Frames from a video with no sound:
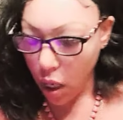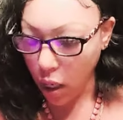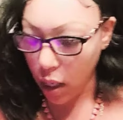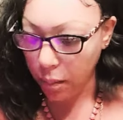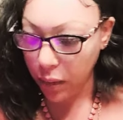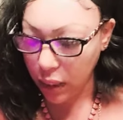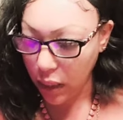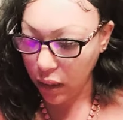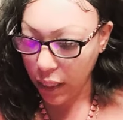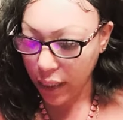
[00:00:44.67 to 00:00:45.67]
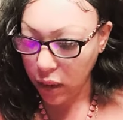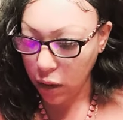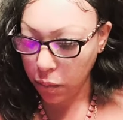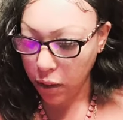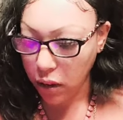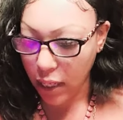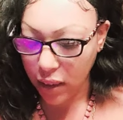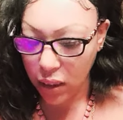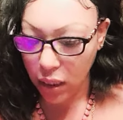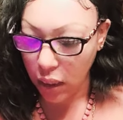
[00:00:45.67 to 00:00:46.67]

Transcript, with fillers: Uh, but nonetheless, this person has done